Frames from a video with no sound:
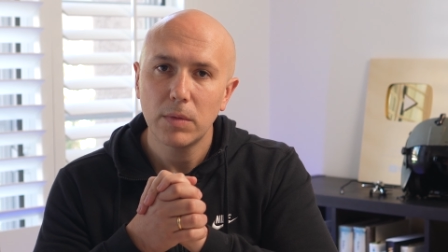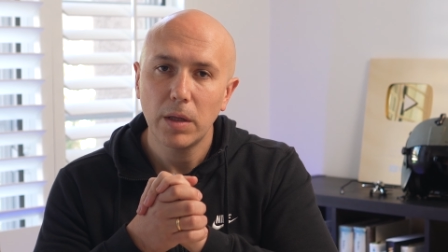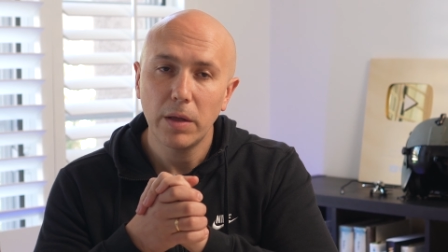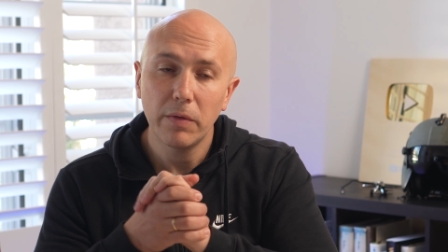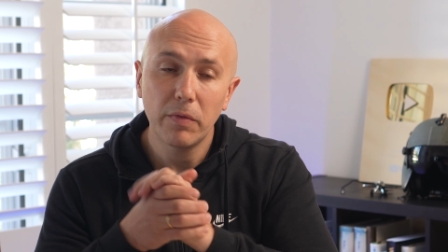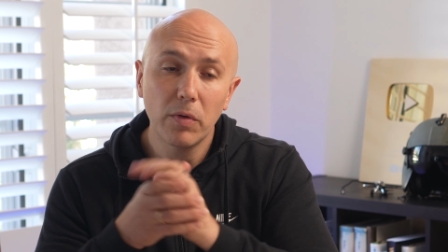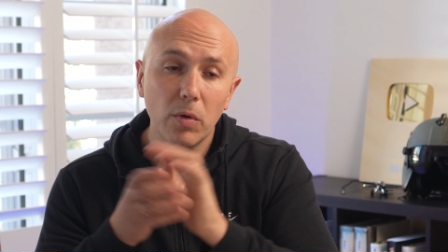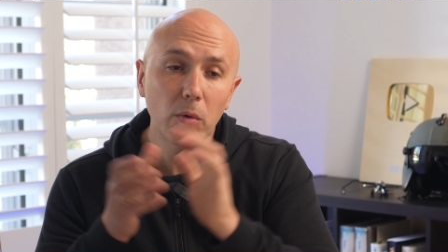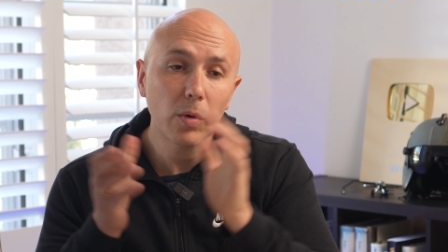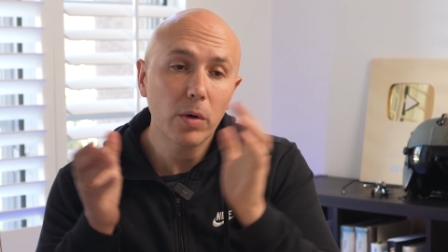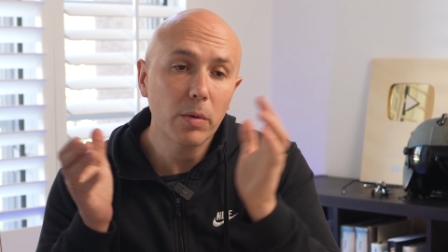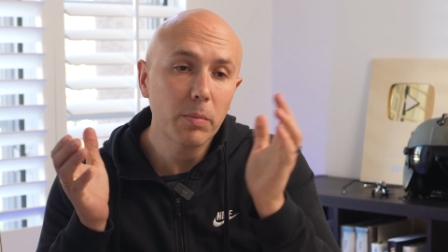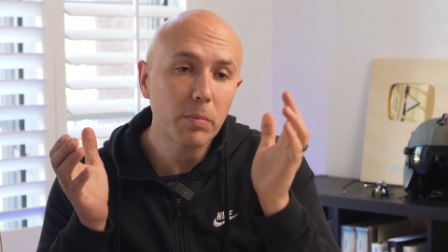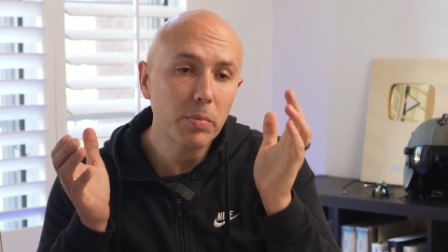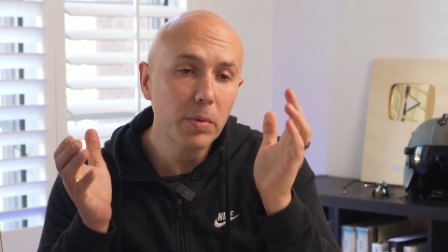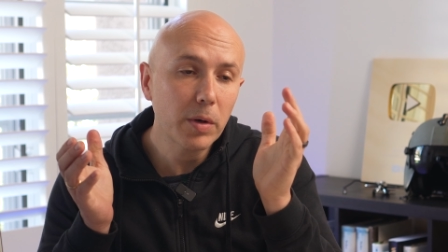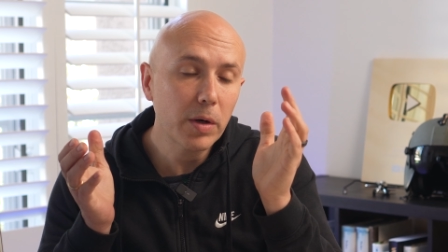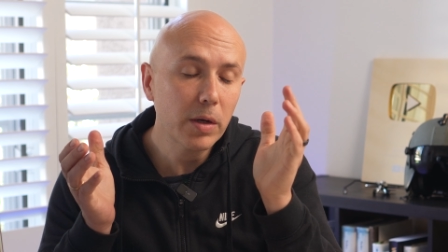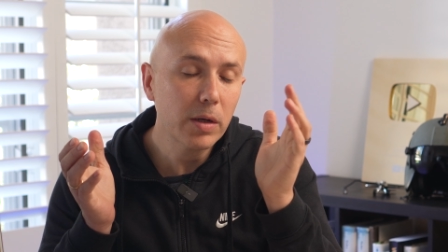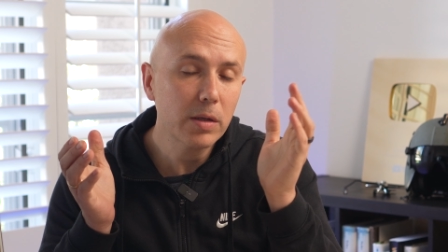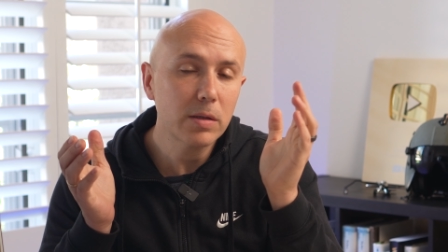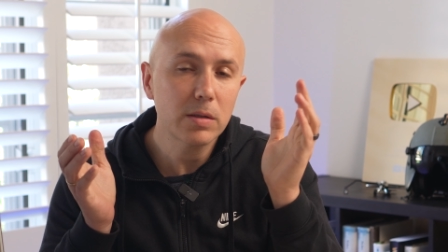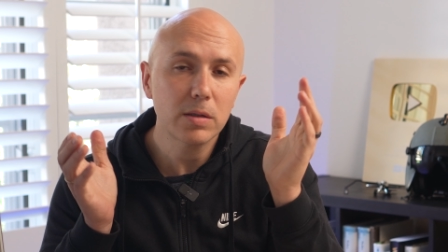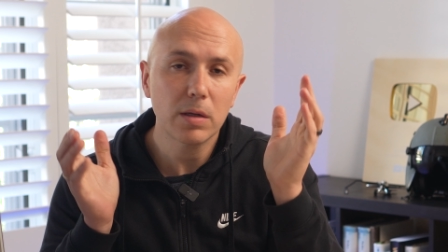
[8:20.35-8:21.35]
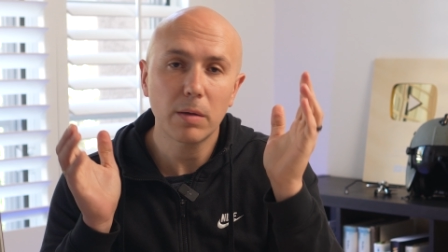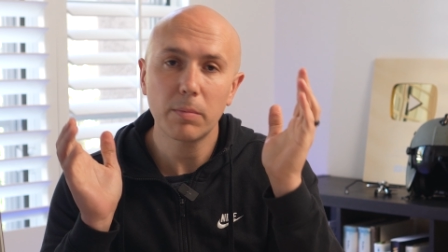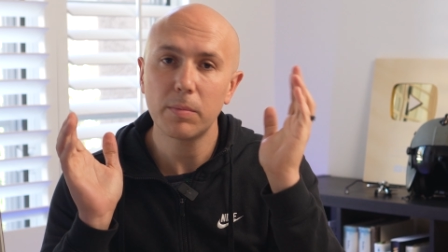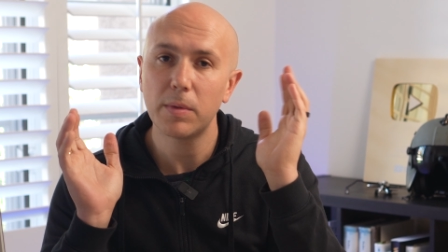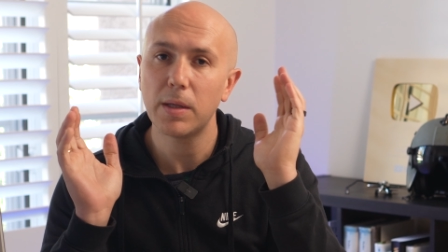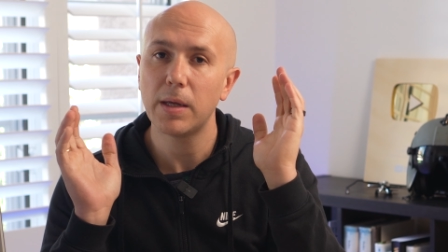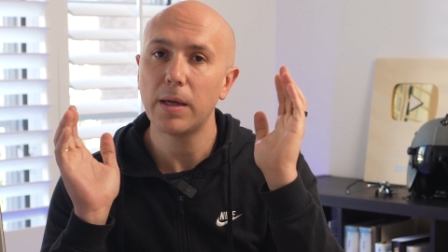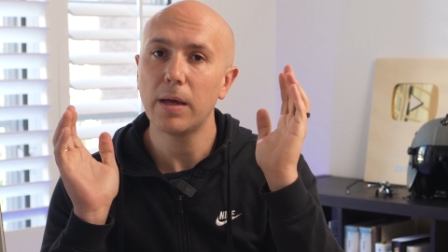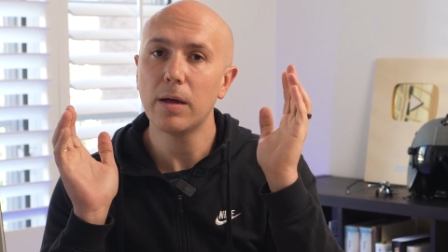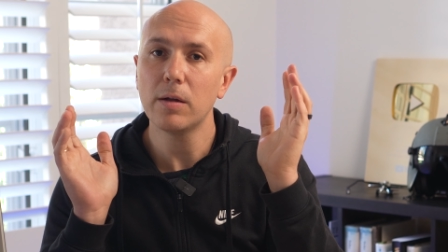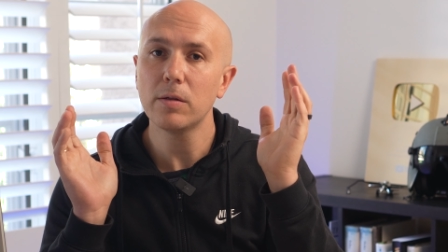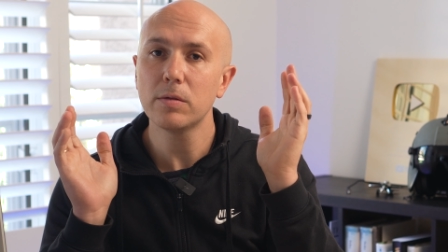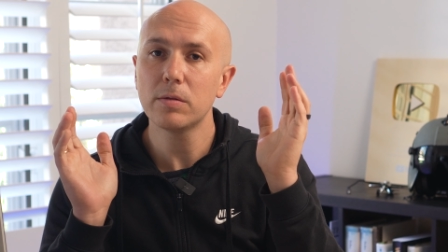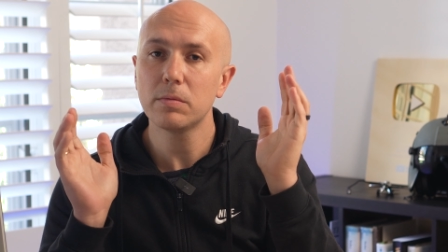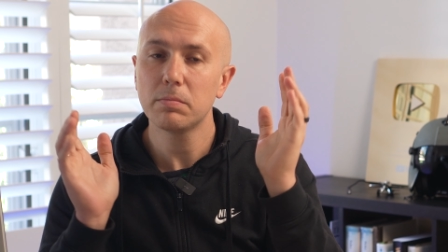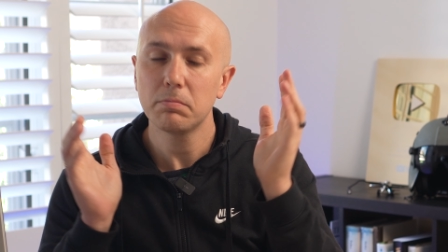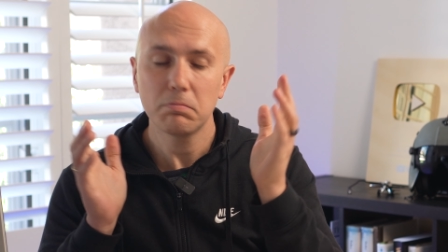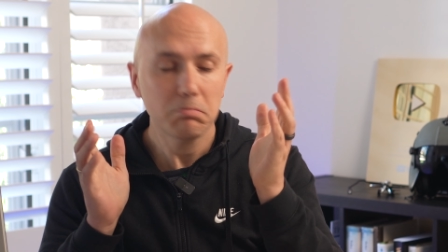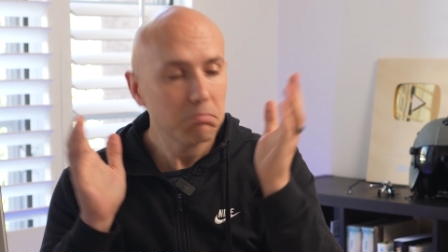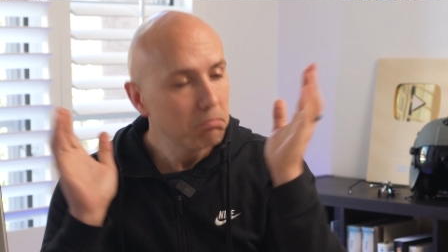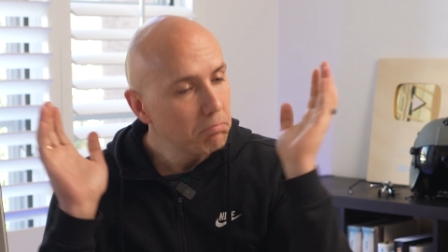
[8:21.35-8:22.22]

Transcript: If you want to bring something else,